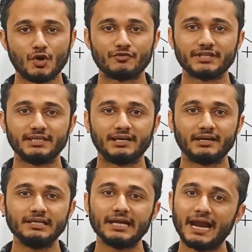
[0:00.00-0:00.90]
offset
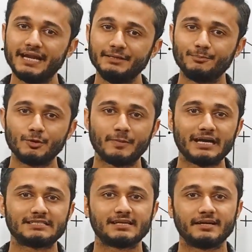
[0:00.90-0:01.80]
current and input
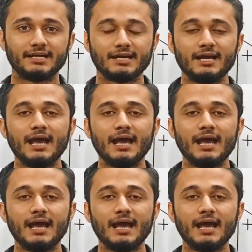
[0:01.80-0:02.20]
bias current.